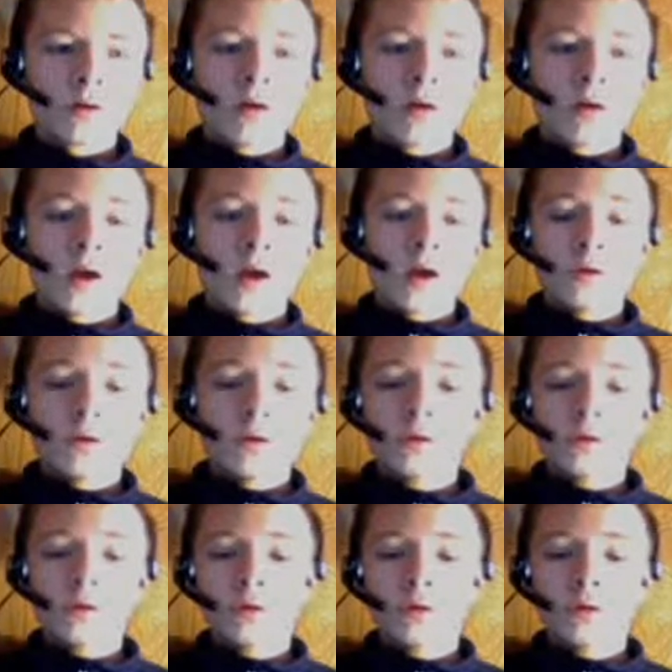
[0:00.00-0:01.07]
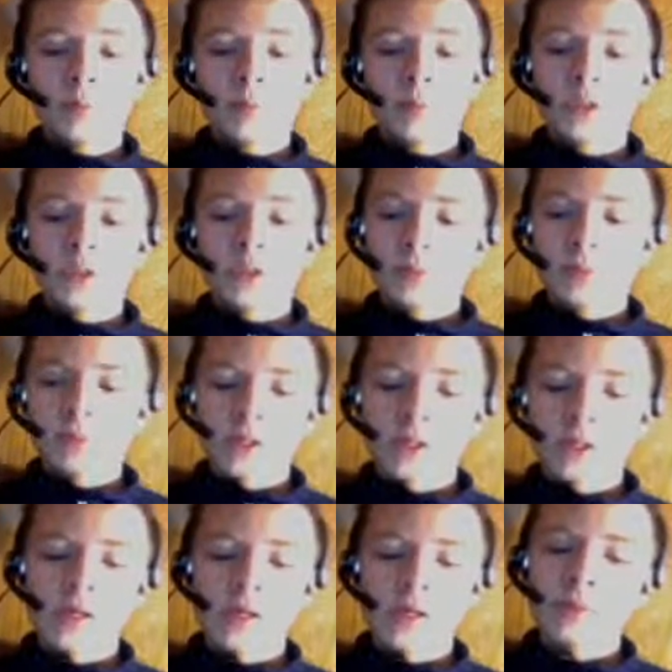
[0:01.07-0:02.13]
Hey YouTube, it's me,
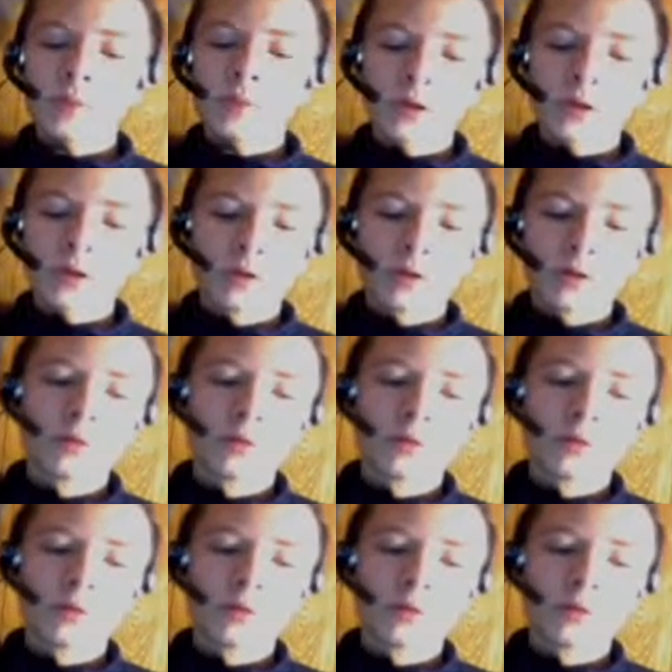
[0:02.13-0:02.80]
Gaming Gunner,